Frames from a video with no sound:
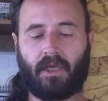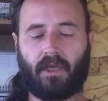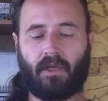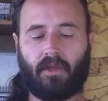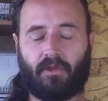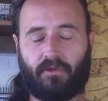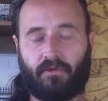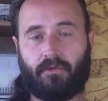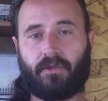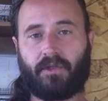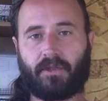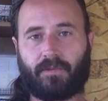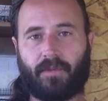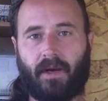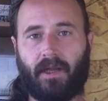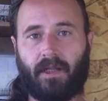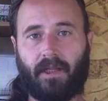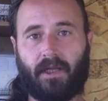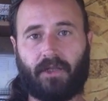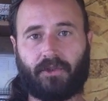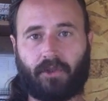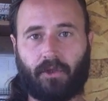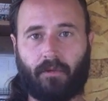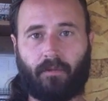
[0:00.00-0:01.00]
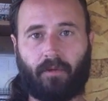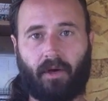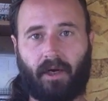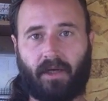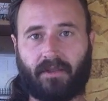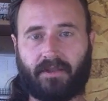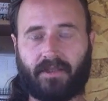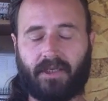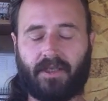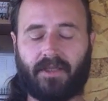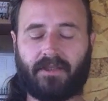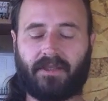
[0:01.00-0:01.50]
through this biological
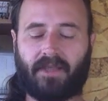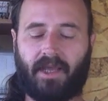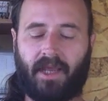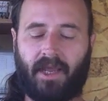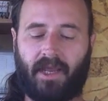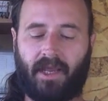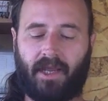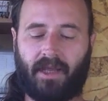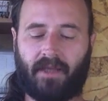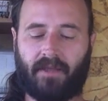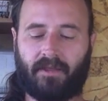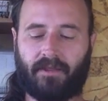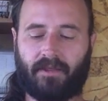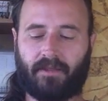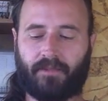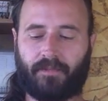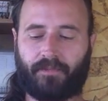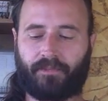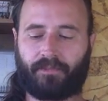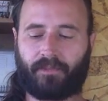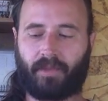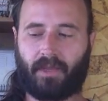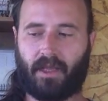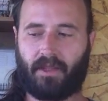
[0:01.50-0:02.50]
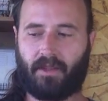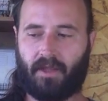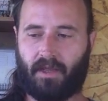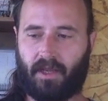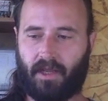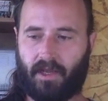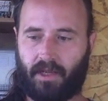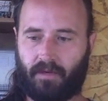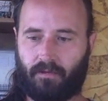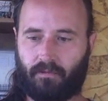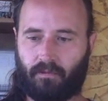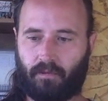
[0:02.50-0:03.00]
process, and
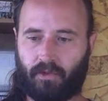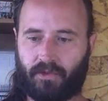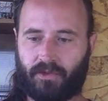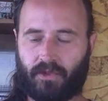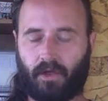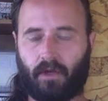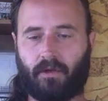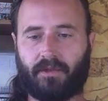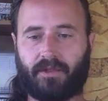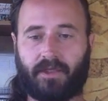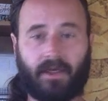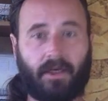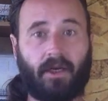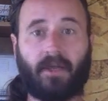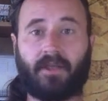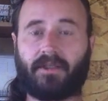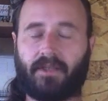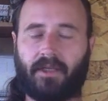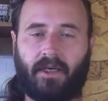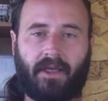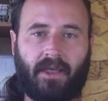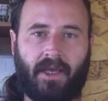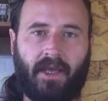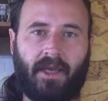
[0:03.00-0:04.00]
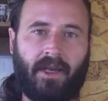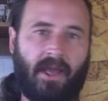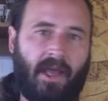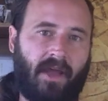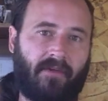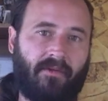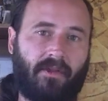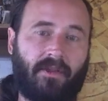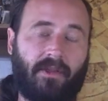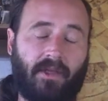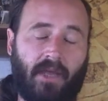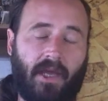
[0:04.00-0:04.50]
it results in us, again,
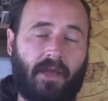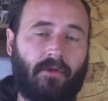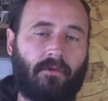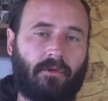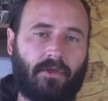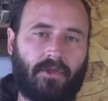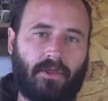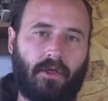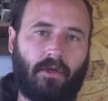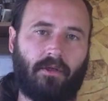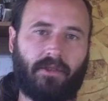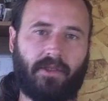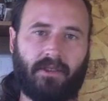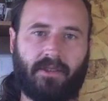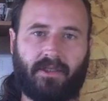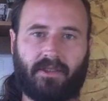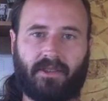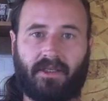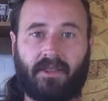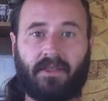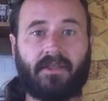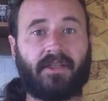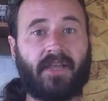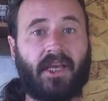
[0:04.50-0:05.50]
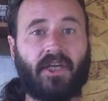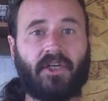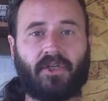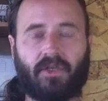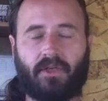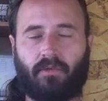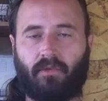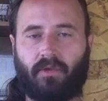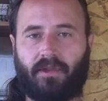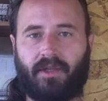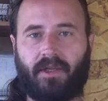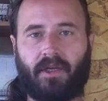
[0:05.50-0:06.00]
the end result is a
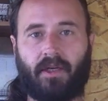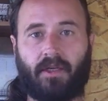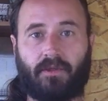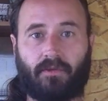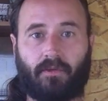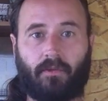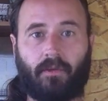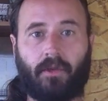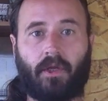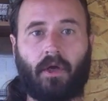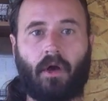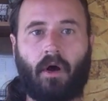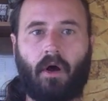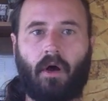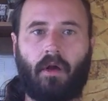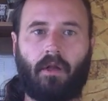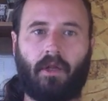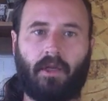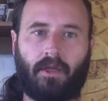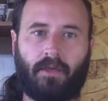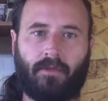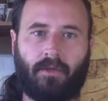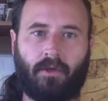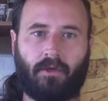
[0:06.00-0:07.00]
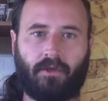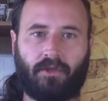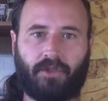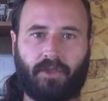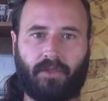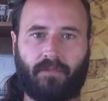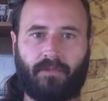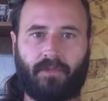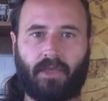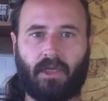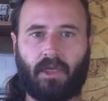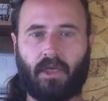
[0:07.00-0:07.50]
sensation within us, what we call an
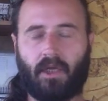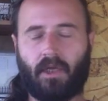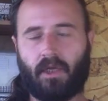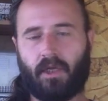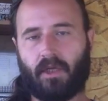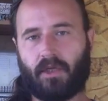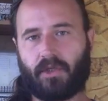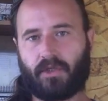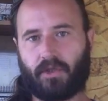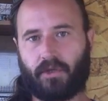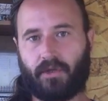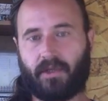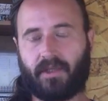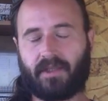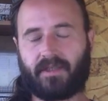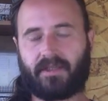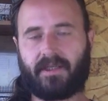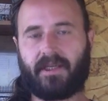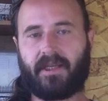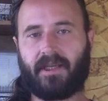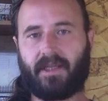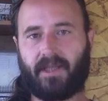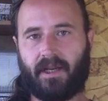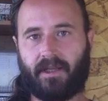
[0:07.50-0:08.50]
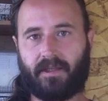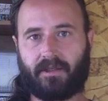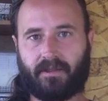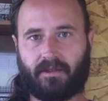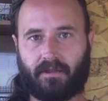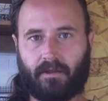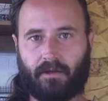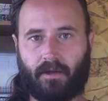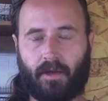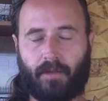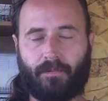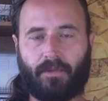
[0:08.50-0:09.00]
emotion. So you can see that
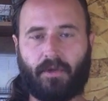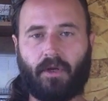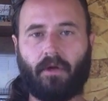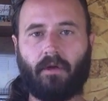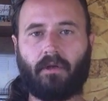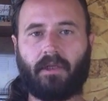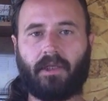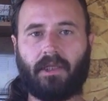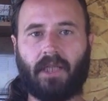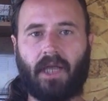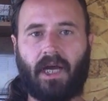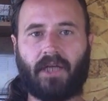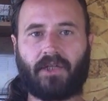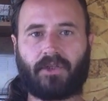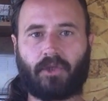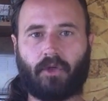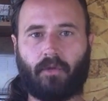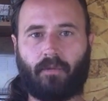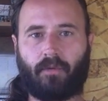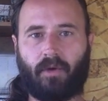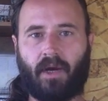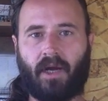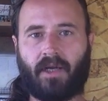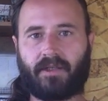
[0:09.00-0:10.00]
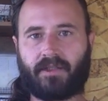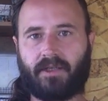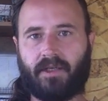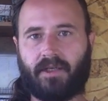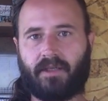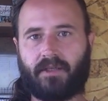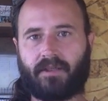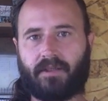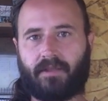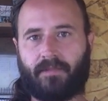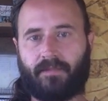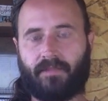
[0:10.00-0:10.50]
it's a purely logical
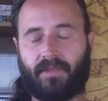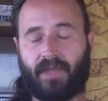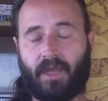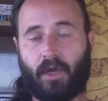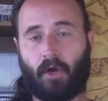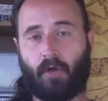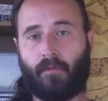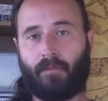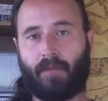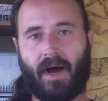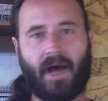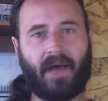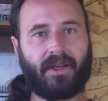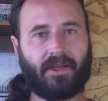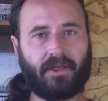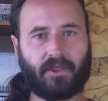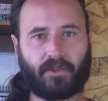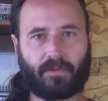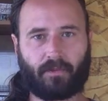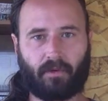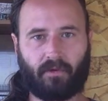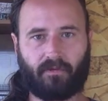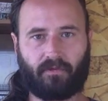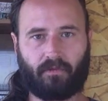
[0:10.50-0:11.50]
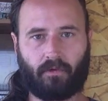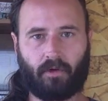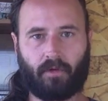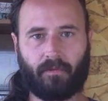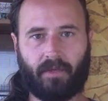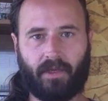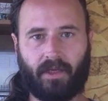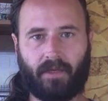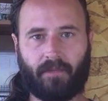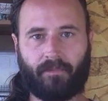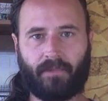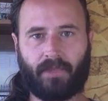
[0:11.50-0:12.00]
process that our body is
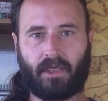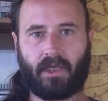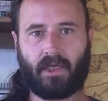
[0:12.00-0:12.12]
performing.